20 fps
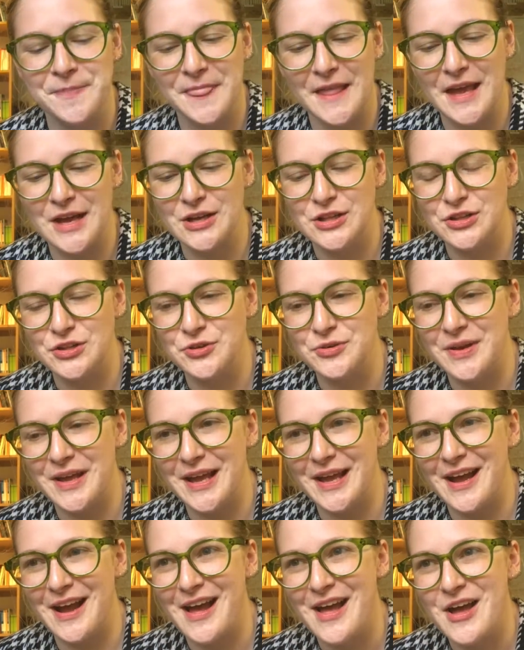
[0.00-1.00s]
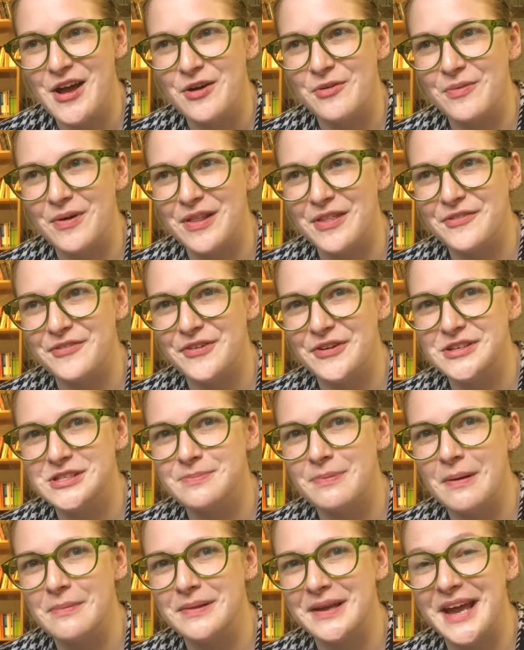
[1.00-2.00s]
including one of the first
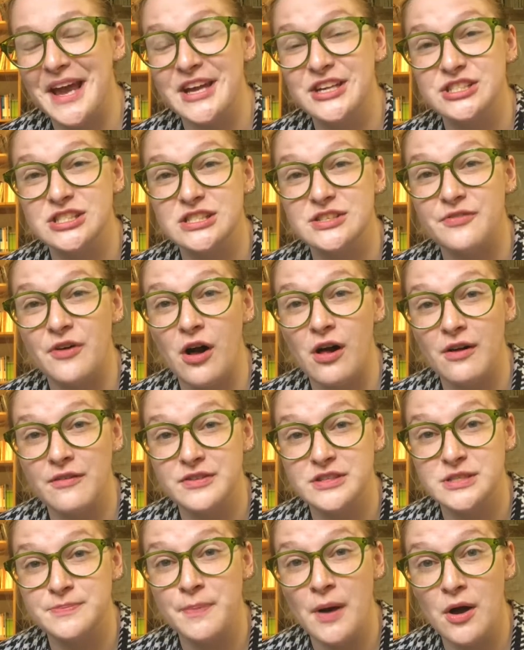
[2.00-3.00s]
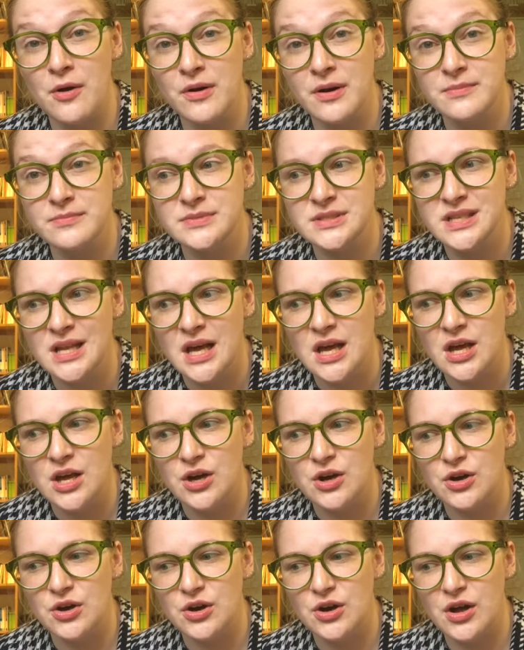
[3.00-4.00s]
publications of all of his poems,
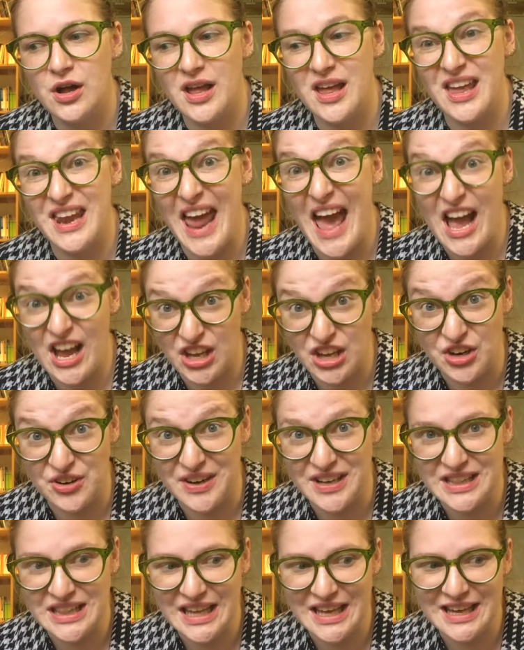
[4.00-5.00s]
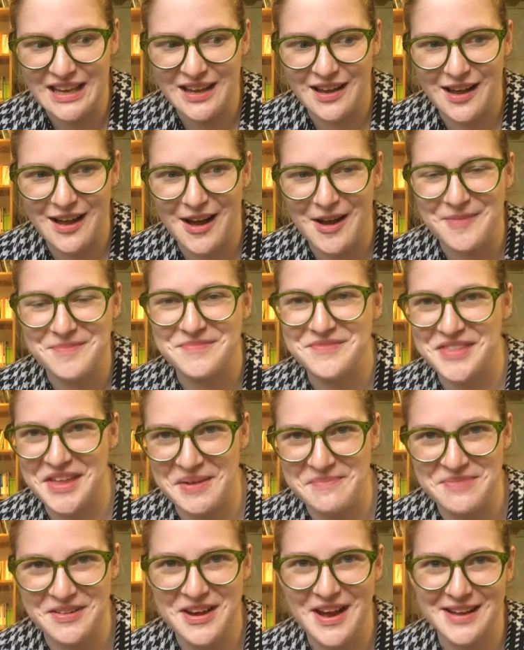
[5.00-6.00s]
inaccurately.
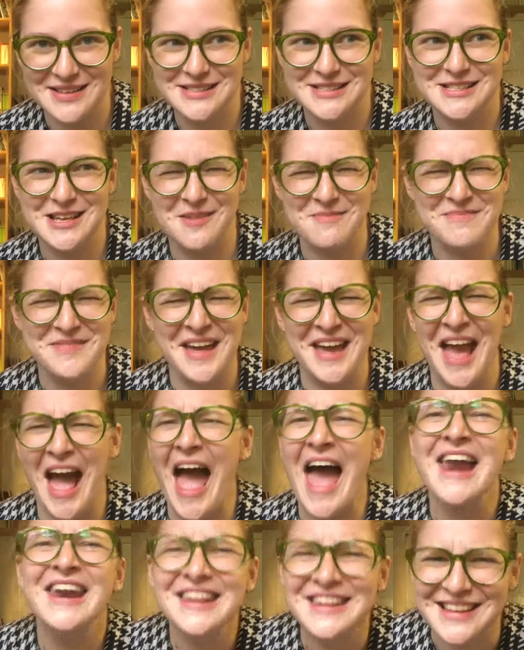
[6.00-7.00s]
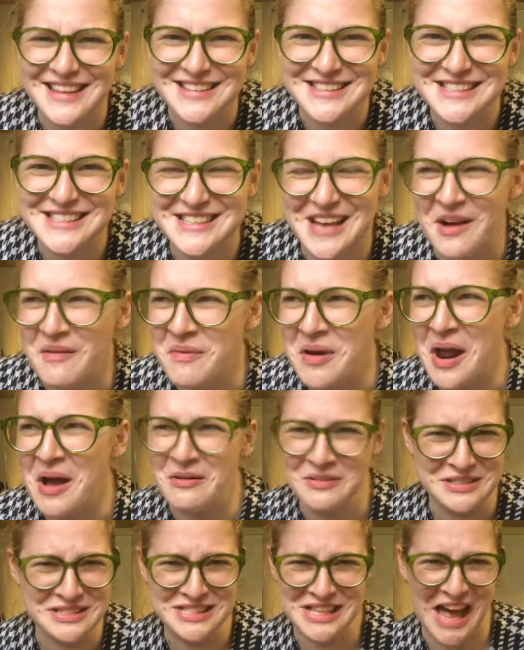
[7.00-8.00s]
They cut some, they edited some, and I
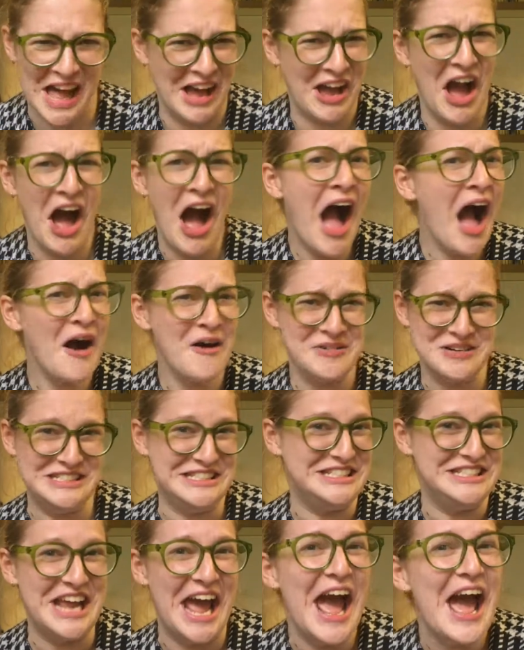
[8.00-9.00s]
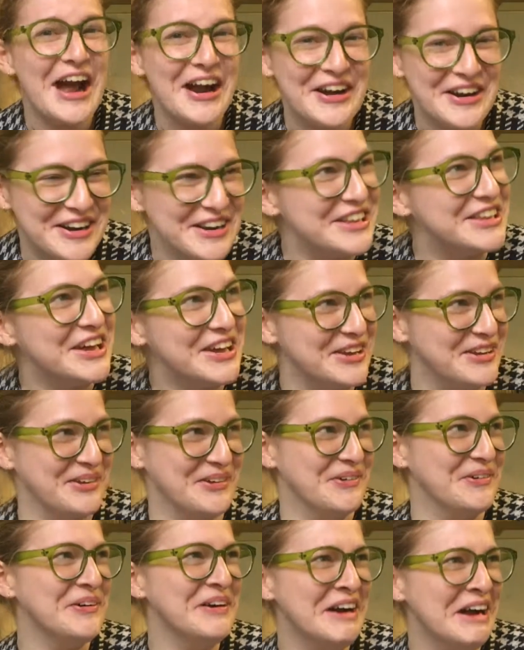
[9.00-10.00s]
was like, how dare
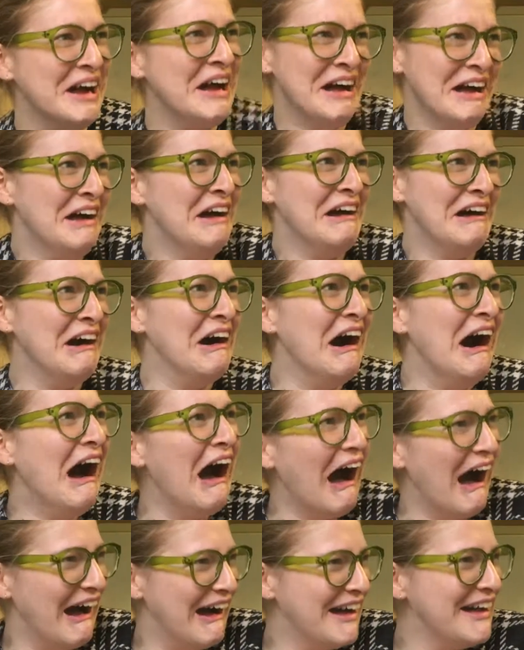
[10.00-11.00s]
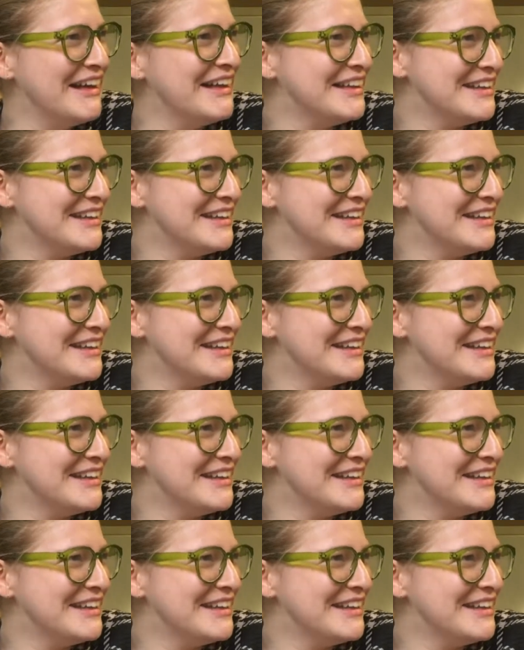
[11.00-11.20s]
you! Huh.